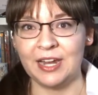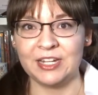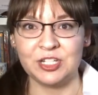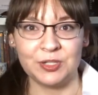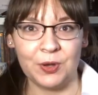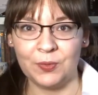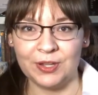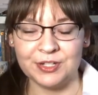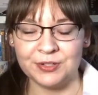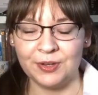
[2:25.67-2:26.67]
I just go
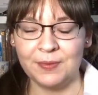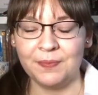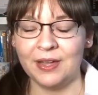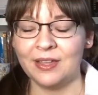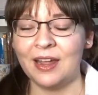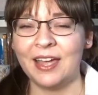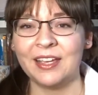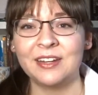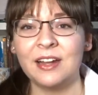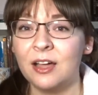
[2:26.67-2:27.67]
into it, but I
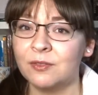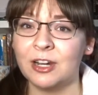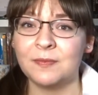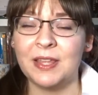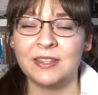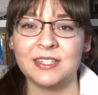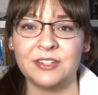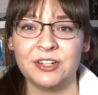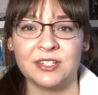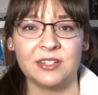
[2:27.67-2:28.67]
cannot recommend this
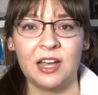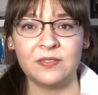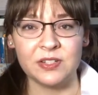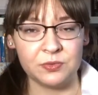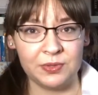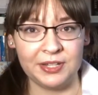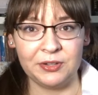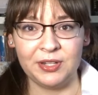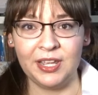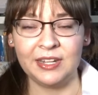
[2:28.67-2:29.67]
series enough. It's really
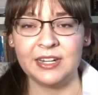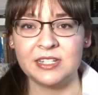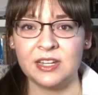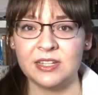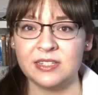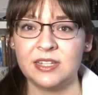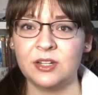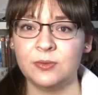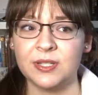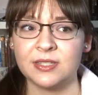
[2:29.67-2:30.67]
unique, and it does
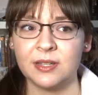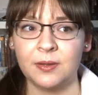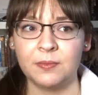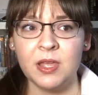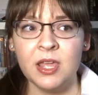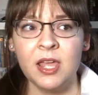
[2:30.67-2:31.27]
deal with some,